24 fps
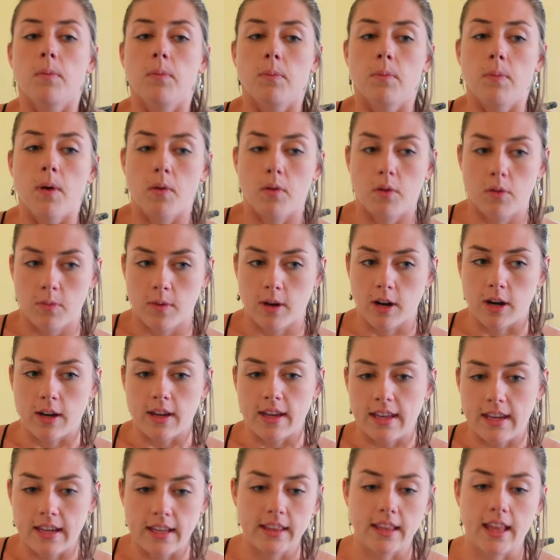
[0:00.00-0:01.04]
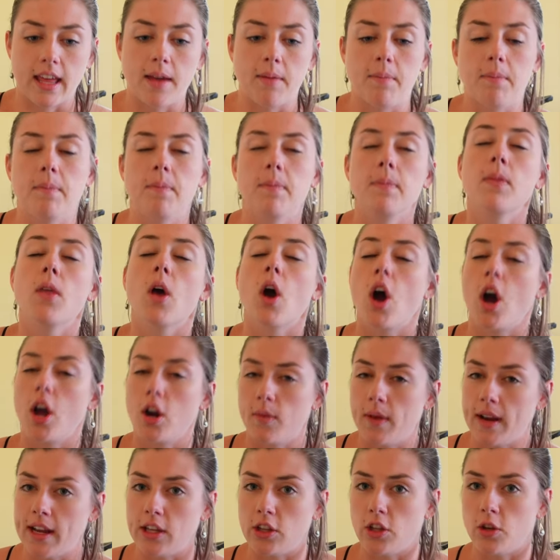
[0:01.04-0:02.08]
But when we are eating them on a
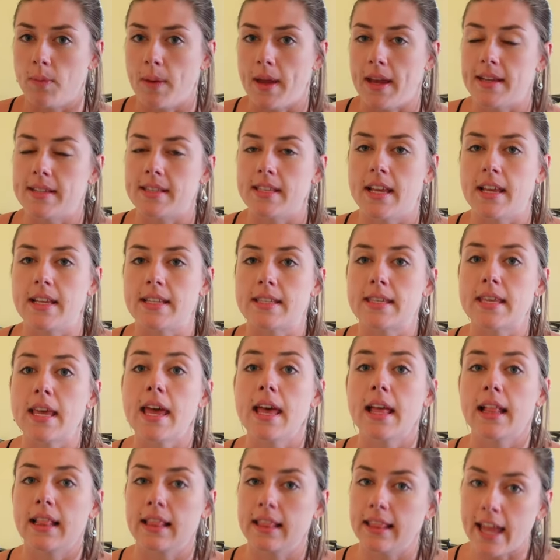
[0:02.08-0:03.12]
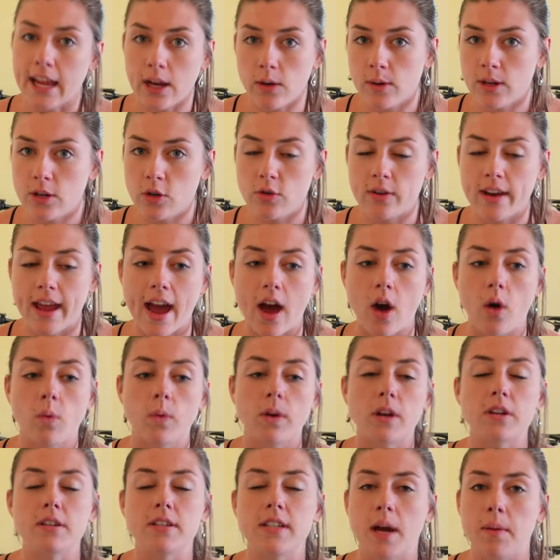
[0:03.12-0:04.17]
regular basis, like we do now,
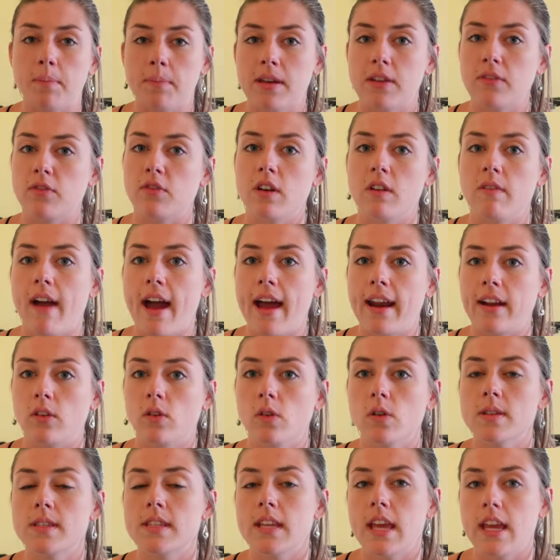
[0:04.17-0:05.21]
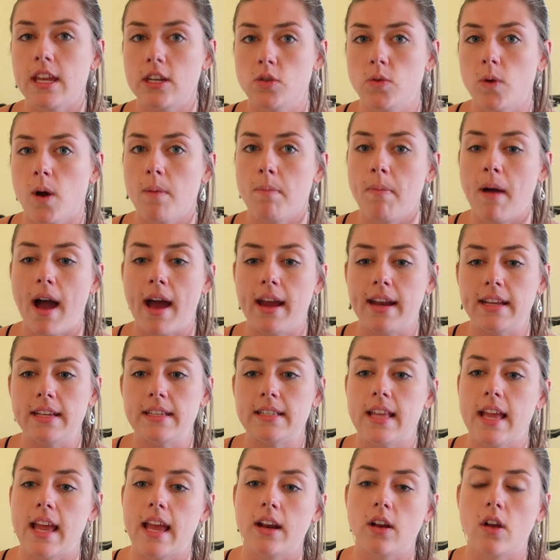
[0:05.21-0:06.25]
we are dumping free radicals into our
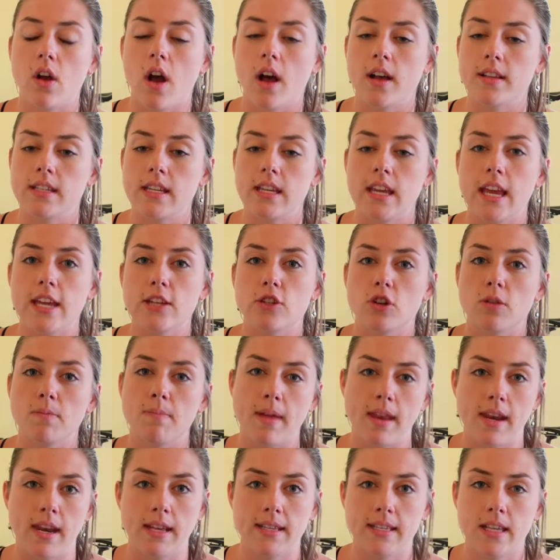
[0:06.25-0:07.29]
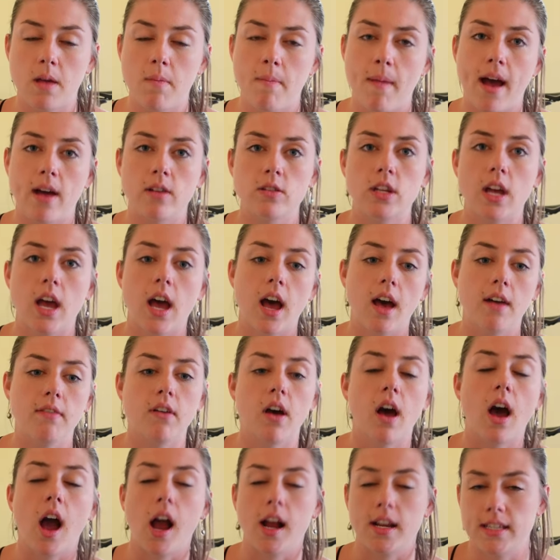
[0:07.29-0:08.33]
bodies and causing a tremendous amount of
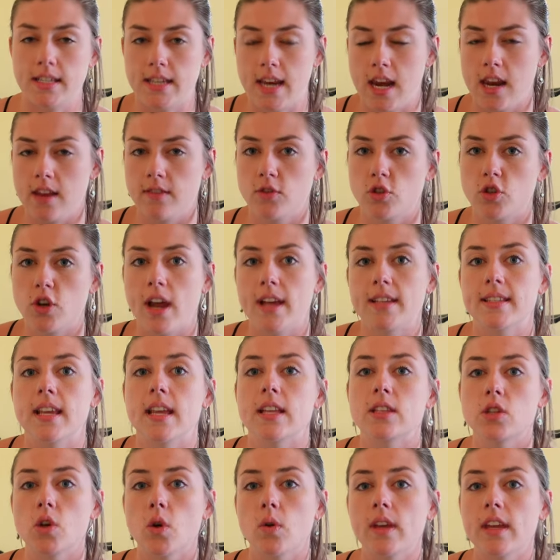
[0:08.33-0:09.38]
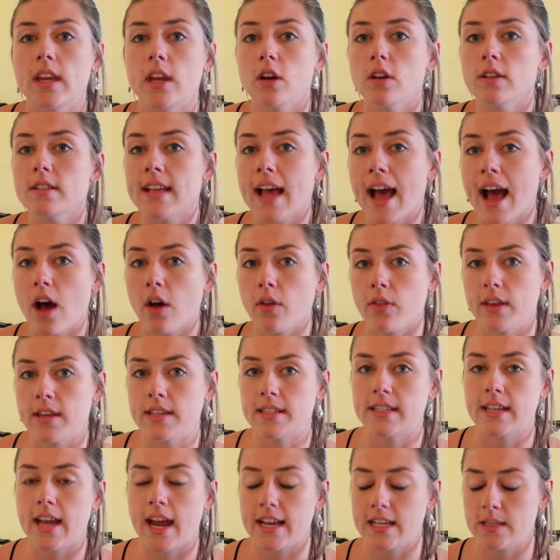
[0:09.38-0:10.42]
oxidative stress. And so here's how
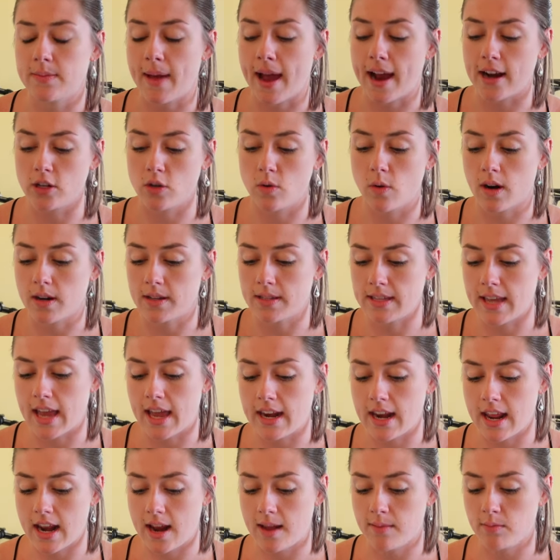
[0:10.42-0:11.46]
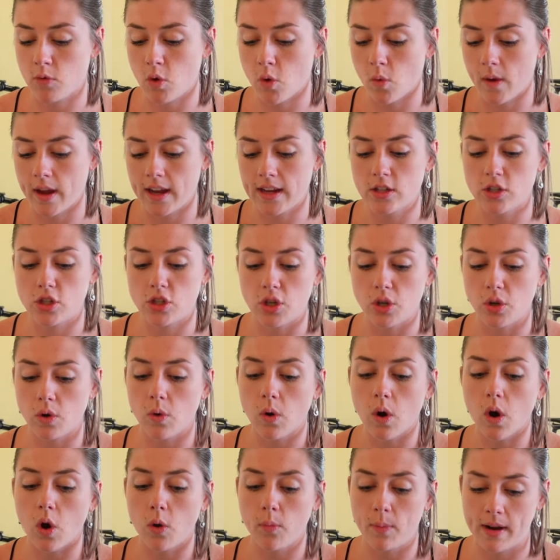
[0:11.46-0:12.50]
this ties back to our skin. And I'm going
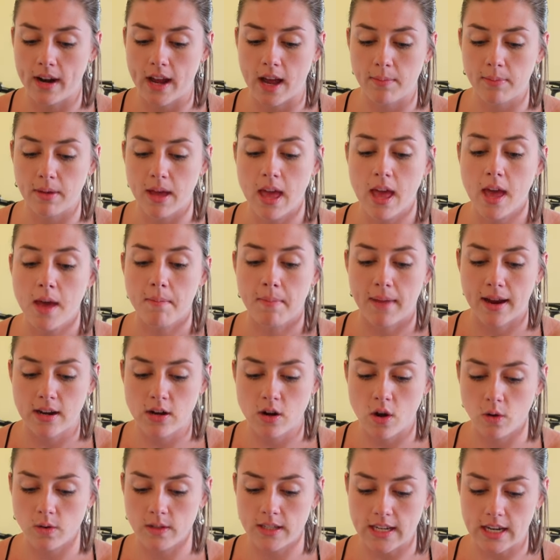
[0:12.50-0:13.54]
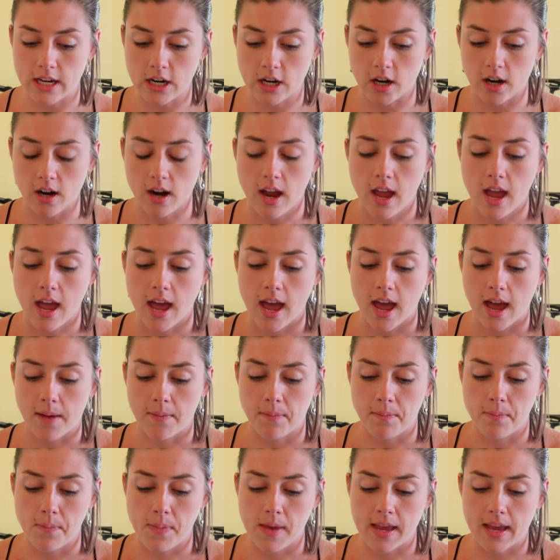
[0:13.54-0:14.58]
to open up my notes here
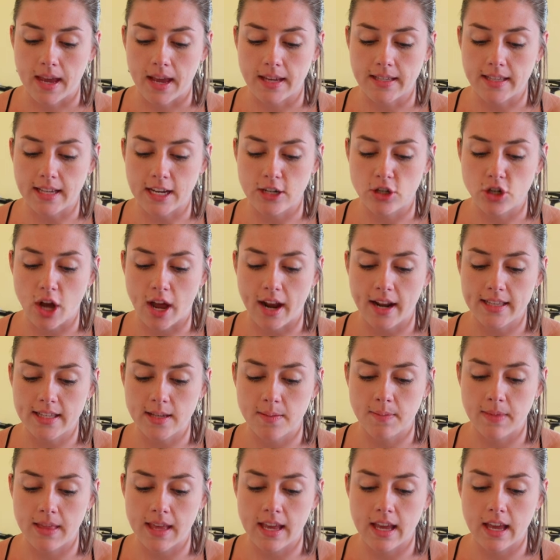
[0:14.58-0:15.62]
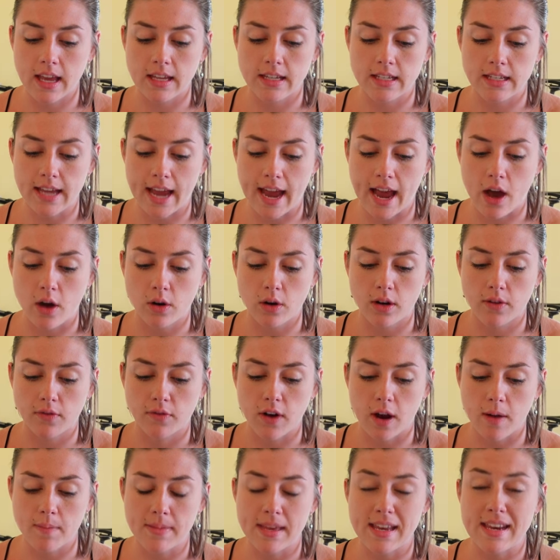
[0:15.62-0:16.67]
because I jotted something down
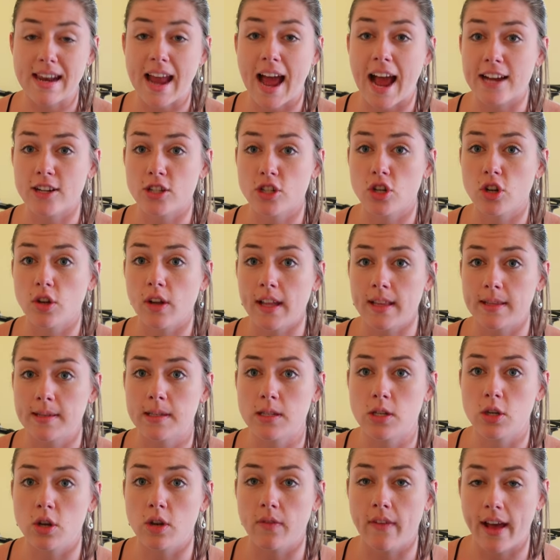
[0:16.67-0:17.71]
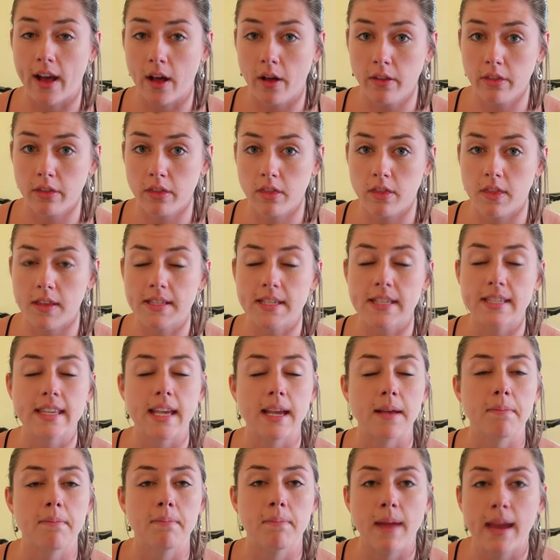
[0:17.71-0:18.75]
from the National Institute of Health. This is
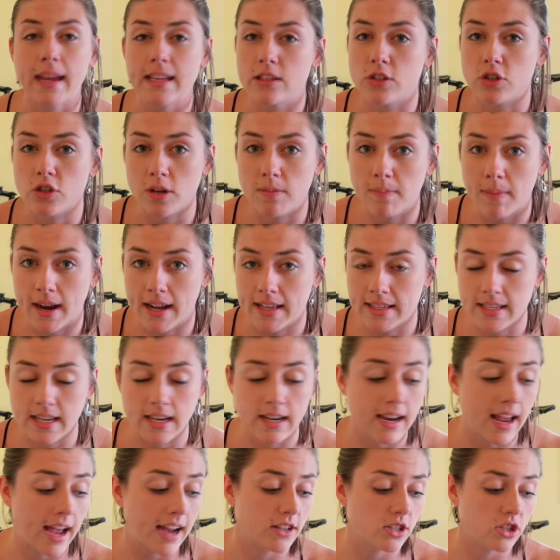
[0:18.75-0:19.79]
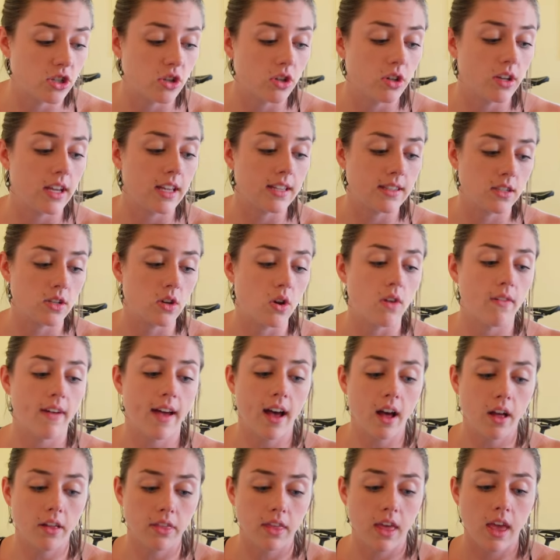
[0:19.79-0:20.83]
like mainstream medicine, National Institute of
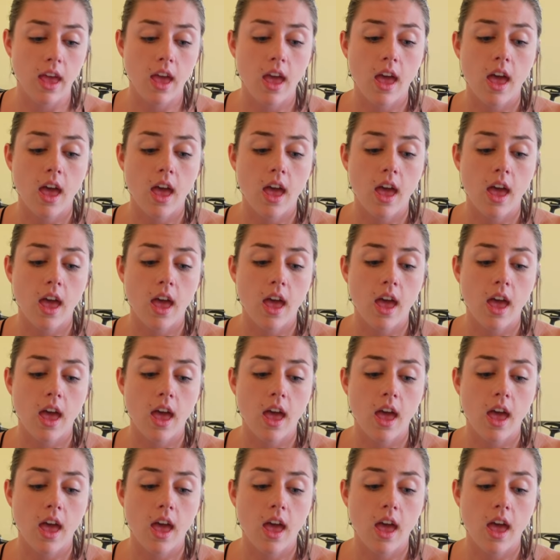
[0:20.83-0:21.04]
Health.